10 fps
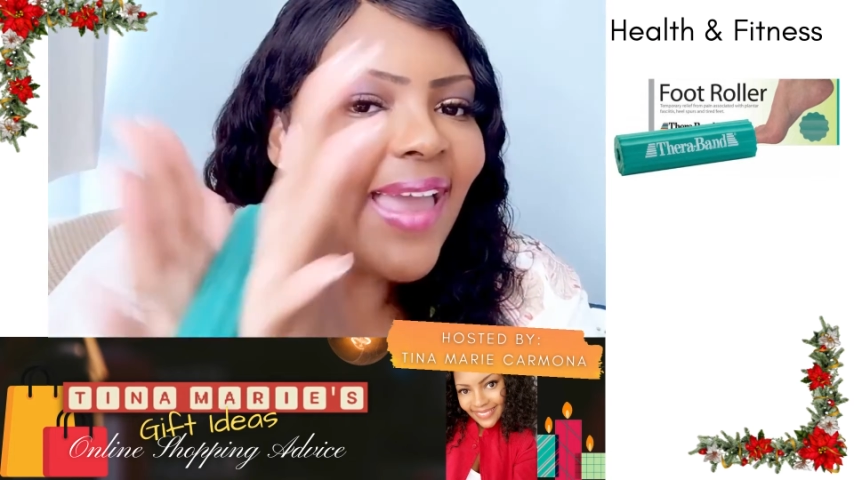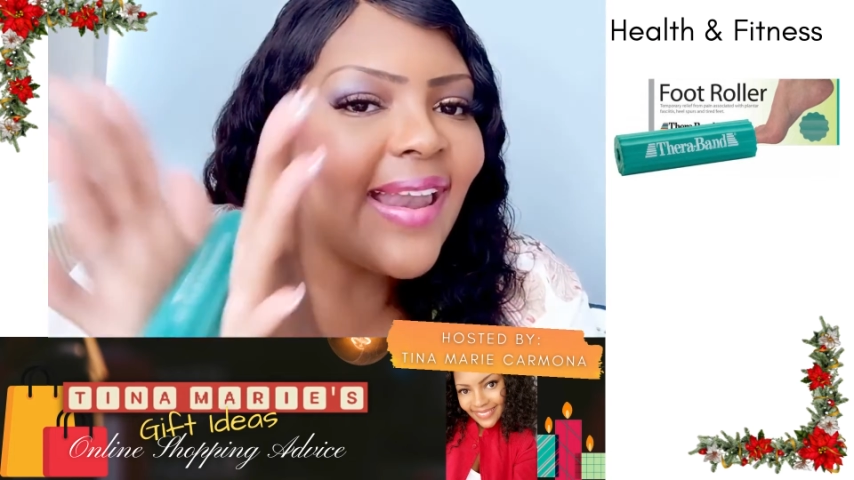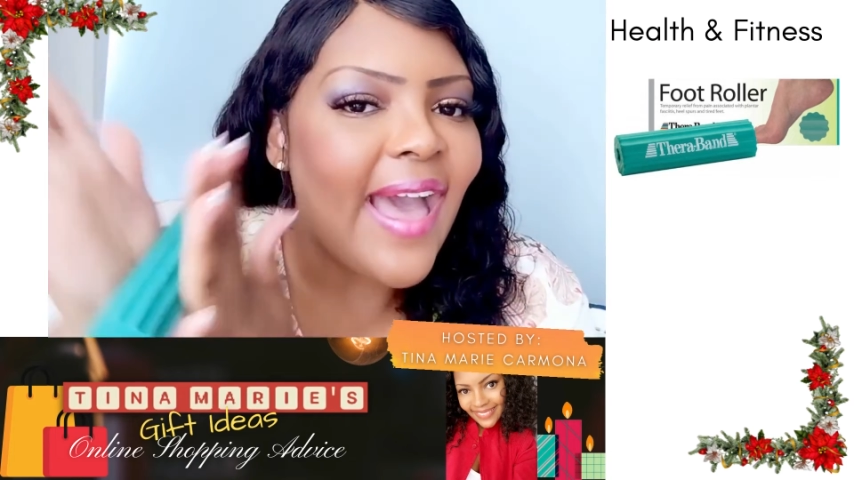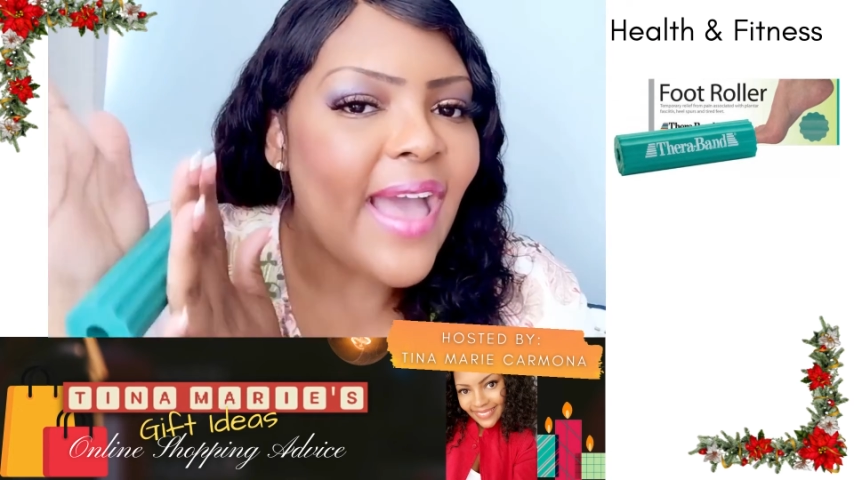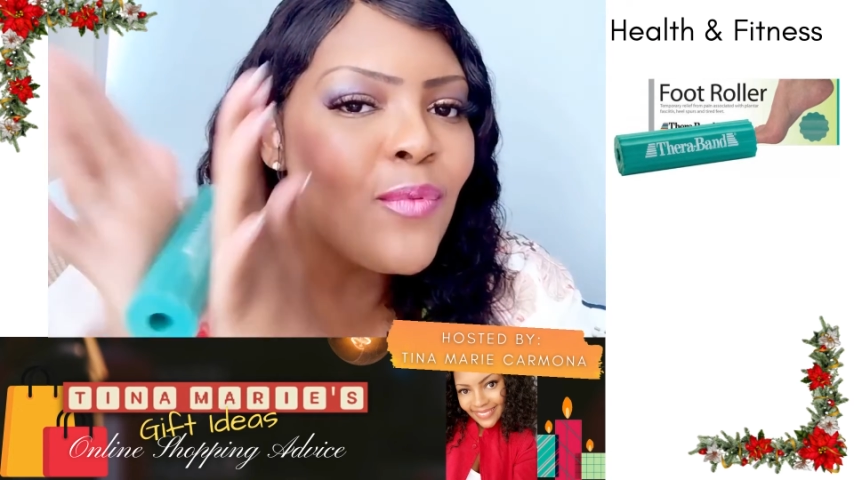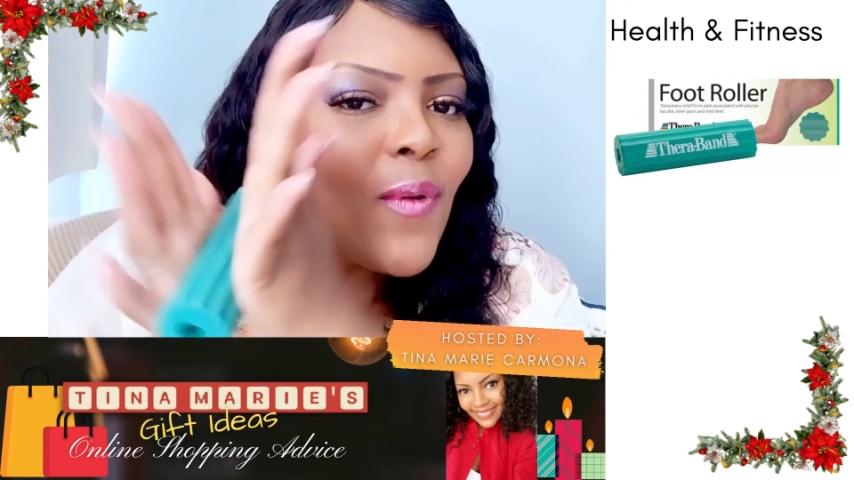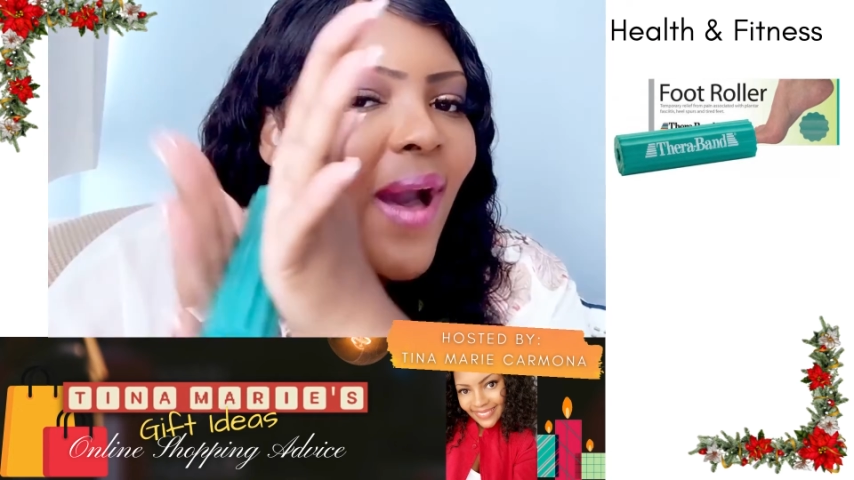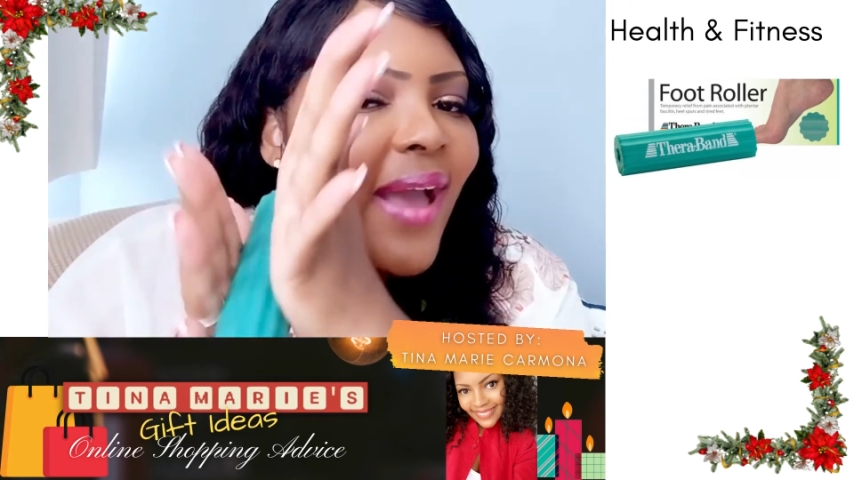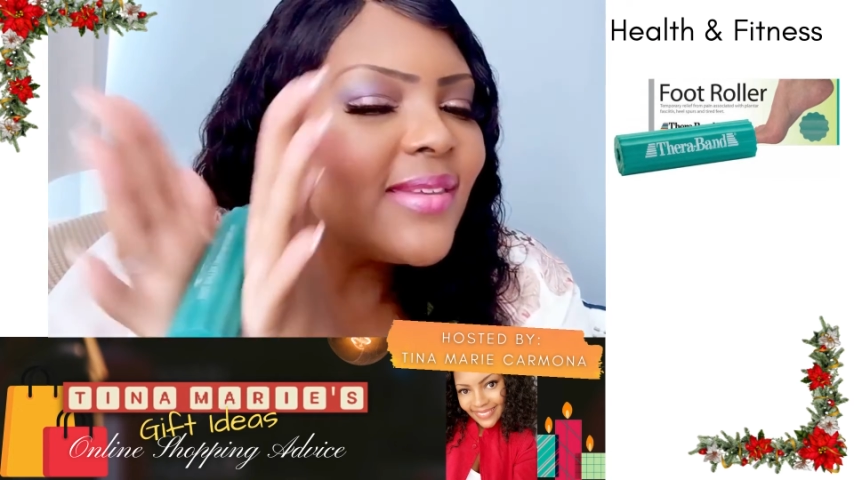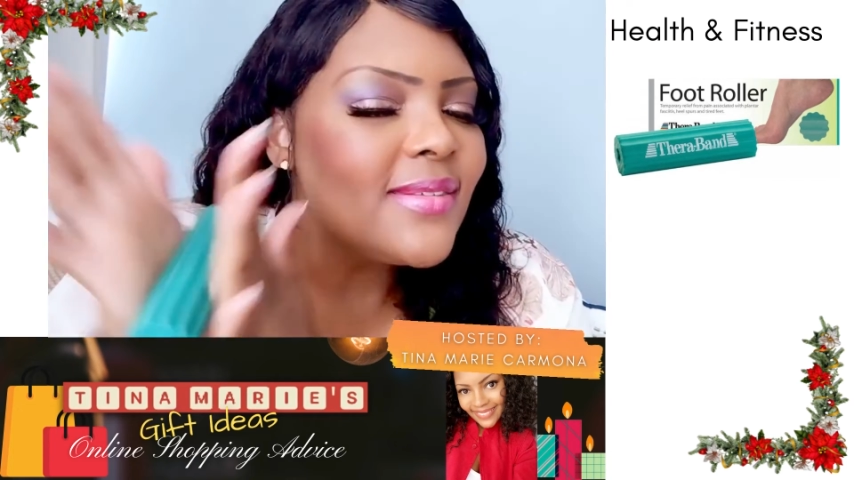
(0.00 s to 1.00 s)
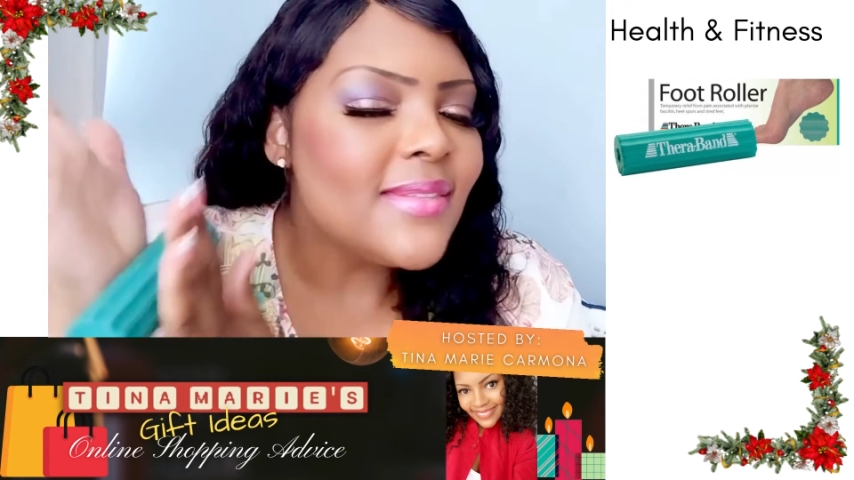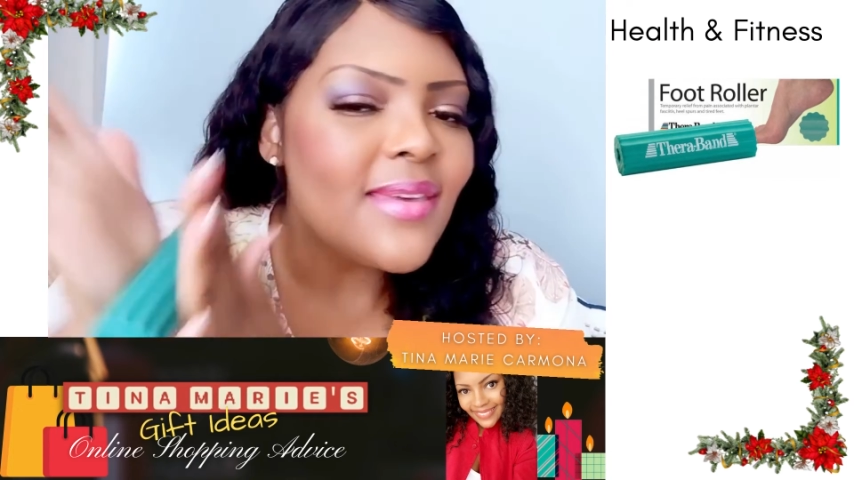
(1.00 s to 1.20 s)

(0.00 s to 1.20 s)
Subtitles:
and I will ice